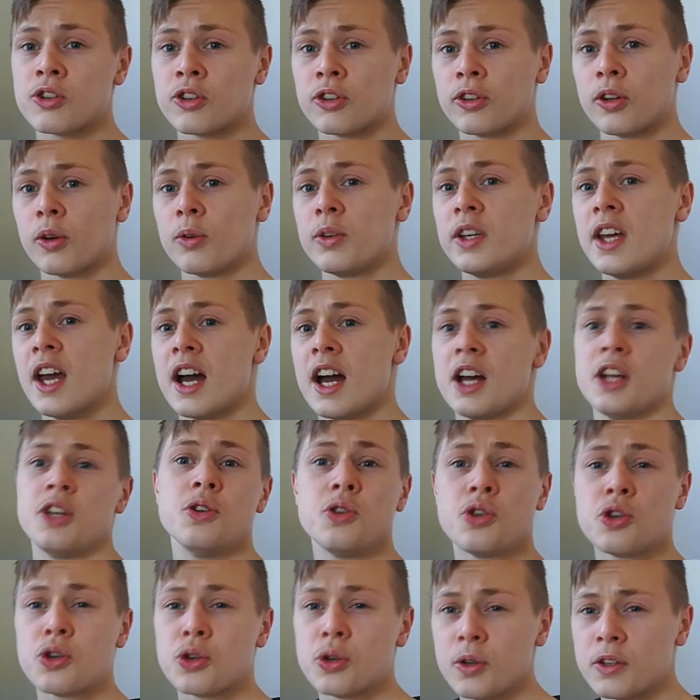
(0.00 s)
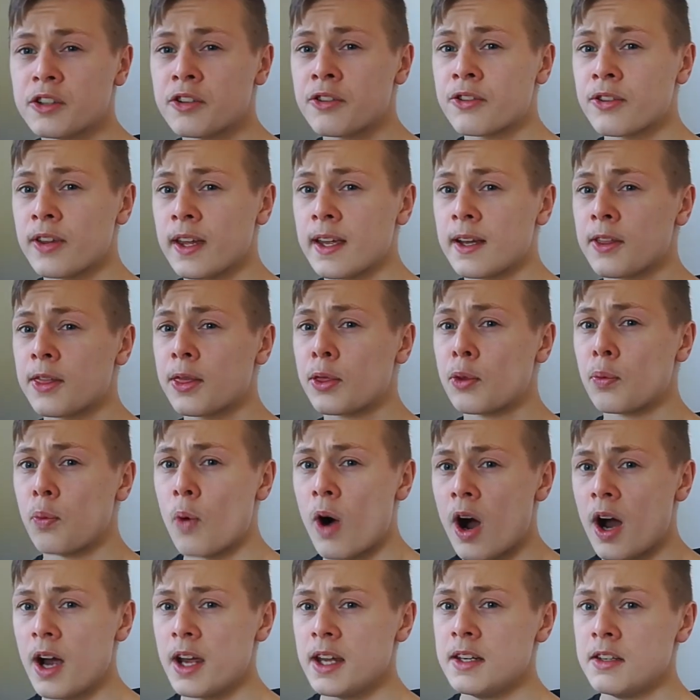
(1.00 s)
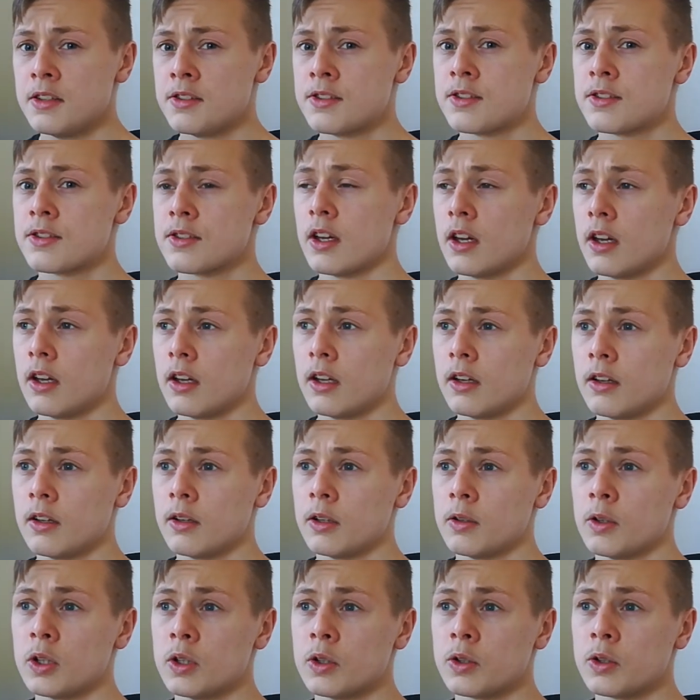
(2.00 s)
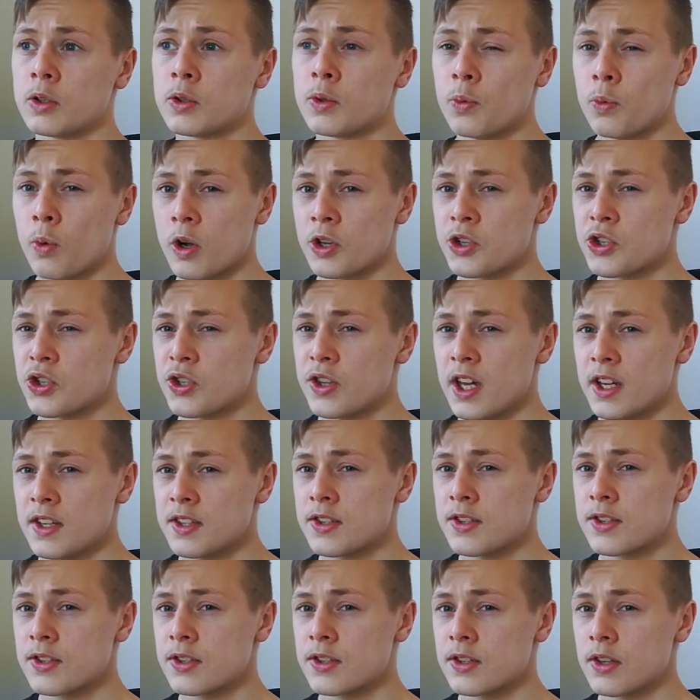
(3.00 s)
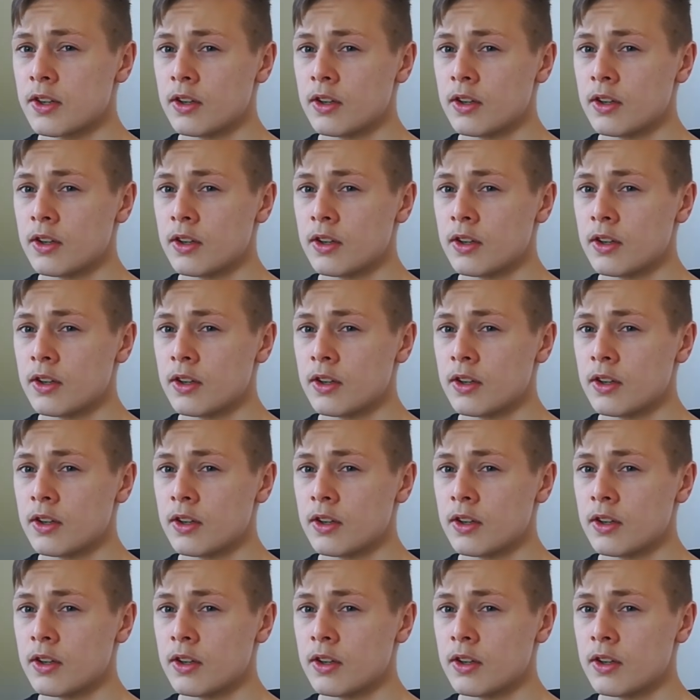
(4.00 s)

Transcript: so yeah, you should think twice to watch this